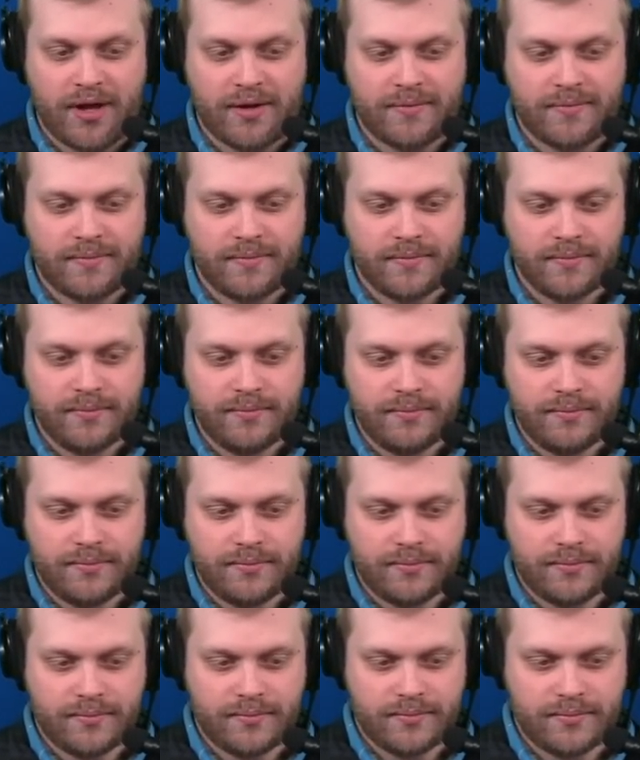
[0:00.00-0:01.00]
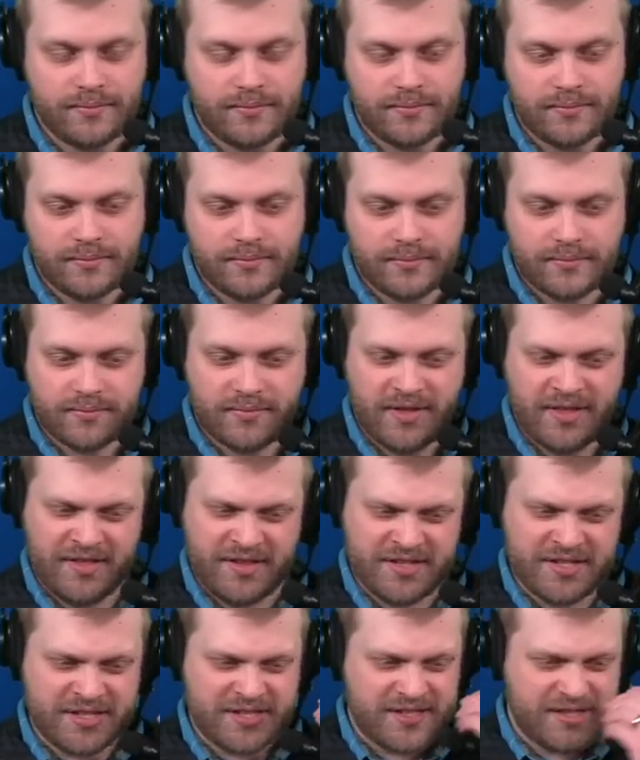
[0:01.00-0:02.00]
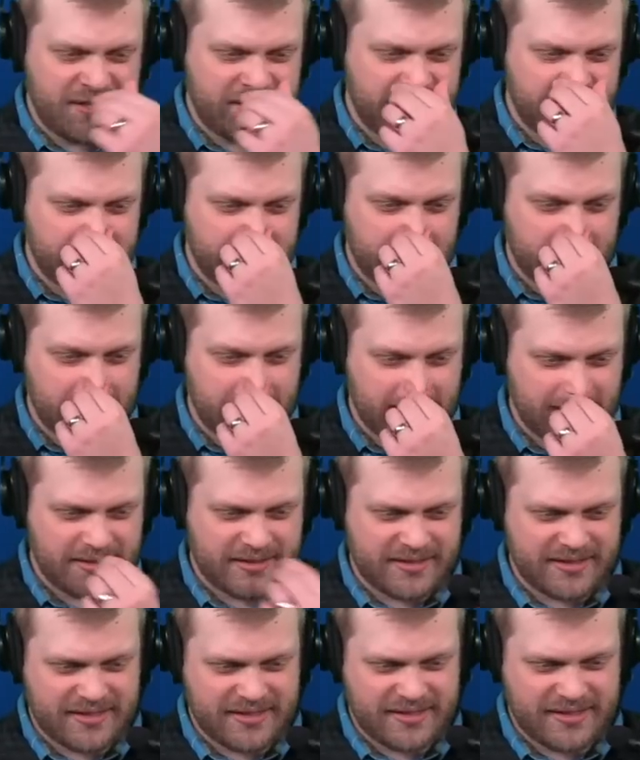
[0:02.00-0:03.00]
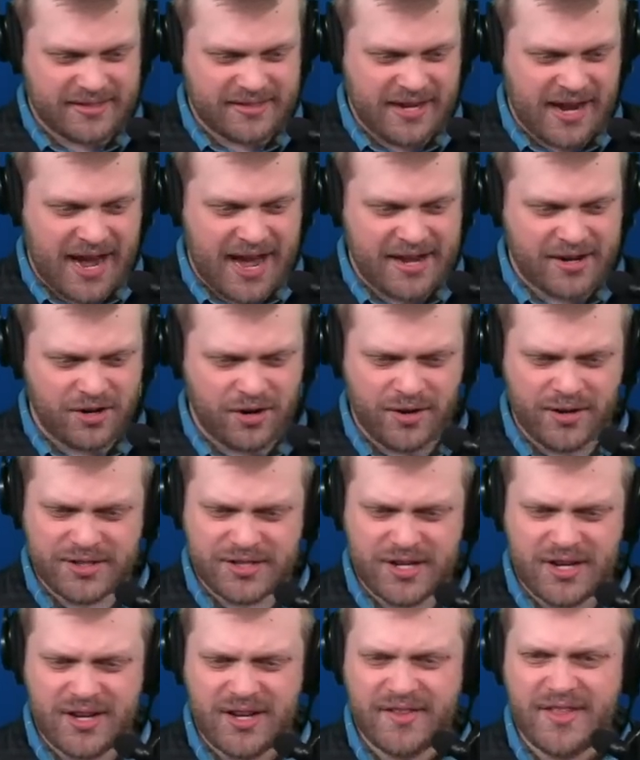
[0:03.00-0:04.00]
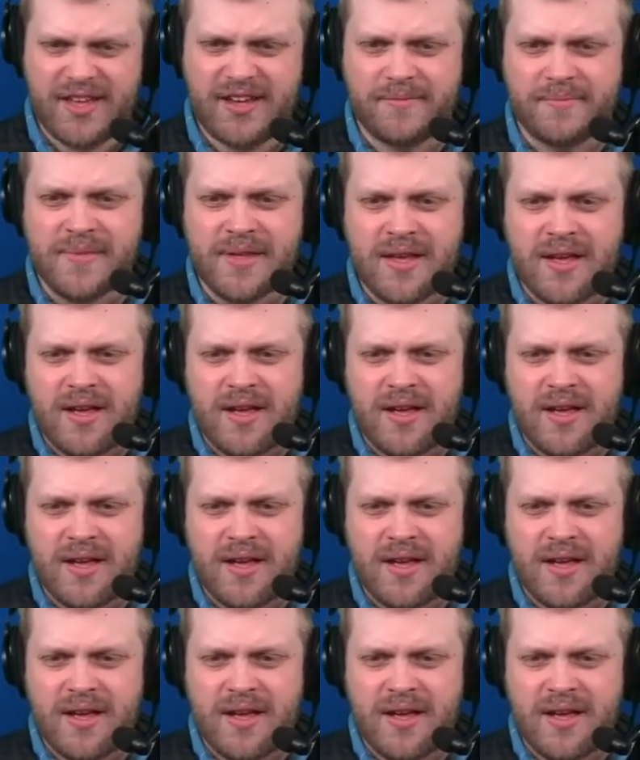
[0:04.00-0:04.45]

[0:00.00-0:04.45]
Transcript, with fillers: I think this is this is a Thai currency, I think.